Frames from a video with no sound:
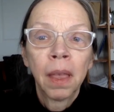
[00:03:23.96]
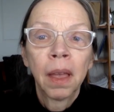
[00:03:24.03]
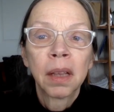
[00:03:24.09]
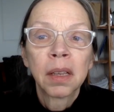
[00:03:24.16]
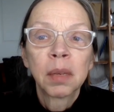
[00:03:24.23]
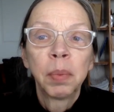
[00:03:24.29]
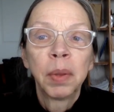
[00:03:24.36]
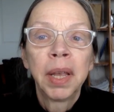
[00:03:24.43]

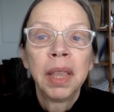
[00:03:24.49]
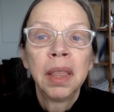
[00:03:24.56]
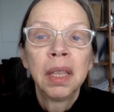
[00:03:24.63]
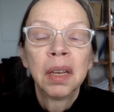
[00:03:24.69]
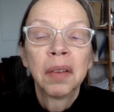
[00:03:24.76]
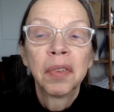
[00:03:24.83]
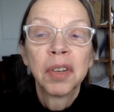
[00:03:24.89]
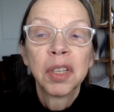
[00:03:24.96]
explain
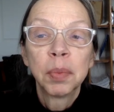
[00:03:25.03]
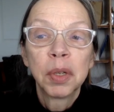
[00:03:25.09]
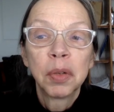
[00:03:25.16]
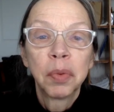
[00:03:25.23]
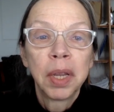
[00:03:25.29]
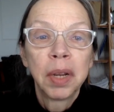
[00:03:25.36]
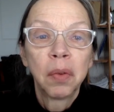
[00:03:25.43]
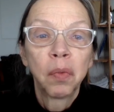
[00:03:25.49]
the difference
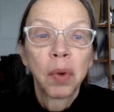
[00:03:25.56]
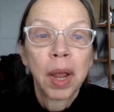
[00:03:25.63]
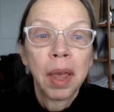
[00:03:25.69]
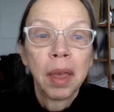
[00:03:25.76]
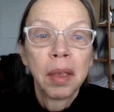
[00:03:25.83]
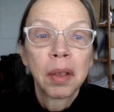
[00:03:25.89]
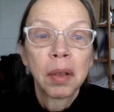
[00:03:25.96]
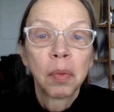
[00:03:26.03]
between
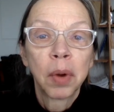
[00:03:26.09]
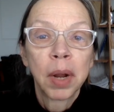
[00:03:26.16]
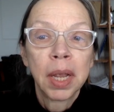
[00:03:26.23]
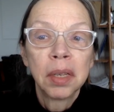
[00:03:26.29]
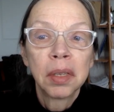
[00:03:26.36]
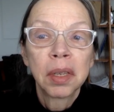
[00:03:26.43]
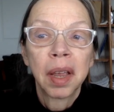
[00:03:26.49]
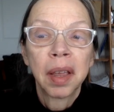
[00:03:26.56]

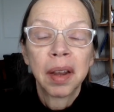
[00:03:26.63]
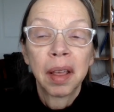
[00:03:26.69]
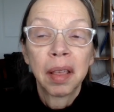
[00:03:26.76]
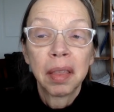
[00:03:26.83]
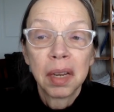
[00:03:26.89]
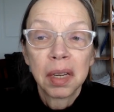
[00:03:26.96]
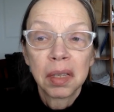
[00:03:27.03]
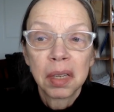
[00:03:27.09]
race and
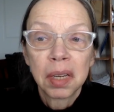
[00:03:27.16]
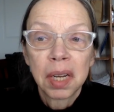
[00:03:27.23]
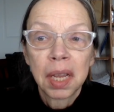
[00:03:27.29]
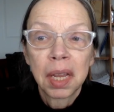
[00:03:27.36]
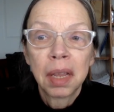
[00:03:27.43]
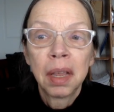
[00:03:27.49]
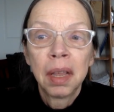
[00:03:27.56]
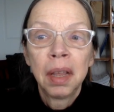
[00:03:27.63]

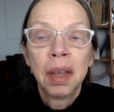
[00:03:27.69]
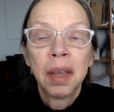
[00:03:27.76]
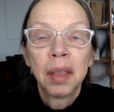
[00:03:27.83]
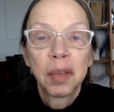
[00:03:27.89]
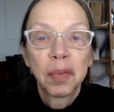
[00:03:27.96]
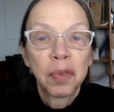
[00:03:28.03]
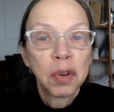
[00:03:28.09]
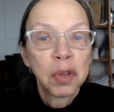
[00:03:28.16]
ethnicity.
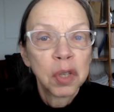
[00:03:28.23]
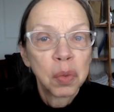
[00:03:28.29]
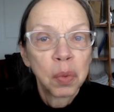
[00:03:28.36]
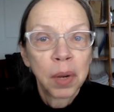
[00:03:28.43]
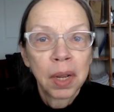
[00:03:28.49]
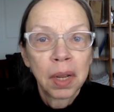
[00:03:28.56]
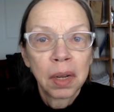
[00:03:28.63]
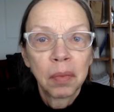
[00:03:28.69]
The first
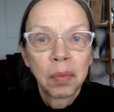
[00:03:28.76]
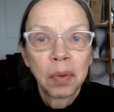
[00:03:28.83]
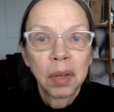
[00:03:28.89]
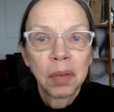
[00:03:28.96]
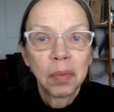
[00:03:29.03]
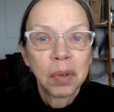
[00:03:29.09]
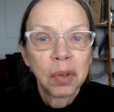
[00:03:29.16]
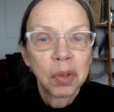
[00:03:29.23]
one,
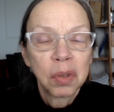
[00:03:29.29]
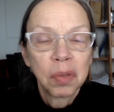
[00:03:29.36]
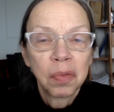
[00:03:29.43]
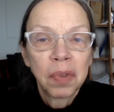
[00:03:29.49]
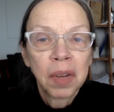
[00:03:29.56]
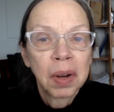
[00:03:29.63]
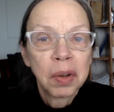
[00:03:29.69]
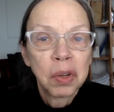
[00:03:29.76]
which is
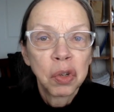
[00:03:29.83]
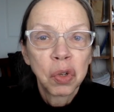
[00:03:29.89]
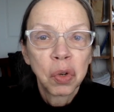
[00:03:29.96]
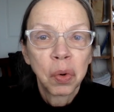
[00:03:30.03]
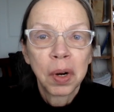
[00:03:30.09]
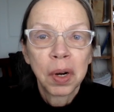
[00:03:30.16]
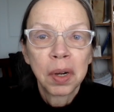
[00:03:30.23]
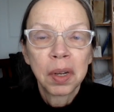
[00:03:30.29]
very
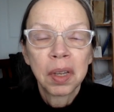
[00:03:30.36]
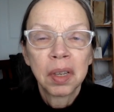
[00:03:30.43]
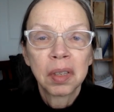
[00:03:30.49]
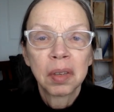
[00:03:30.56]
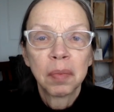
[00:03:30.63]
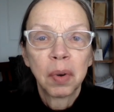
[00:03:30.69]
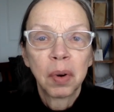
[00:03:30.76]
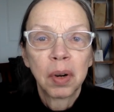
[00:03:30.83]
short,
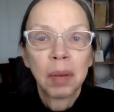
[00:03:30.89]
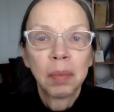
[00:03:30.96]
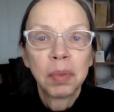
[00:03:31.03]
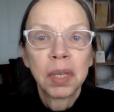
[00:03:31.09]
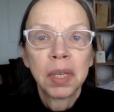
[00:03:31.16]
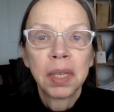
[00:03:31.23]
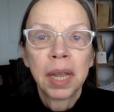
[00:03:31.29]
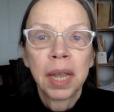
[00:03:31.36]
is a more
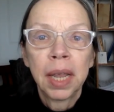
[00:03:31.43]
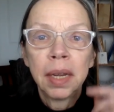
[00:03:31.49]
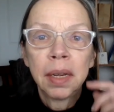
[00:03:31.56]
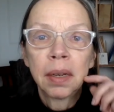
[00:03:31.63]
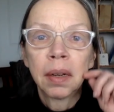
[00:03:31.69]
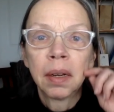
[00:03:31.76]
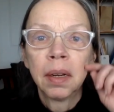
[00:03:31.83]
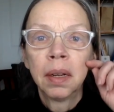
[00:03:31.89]

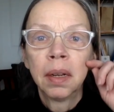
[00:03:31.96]
up-to-date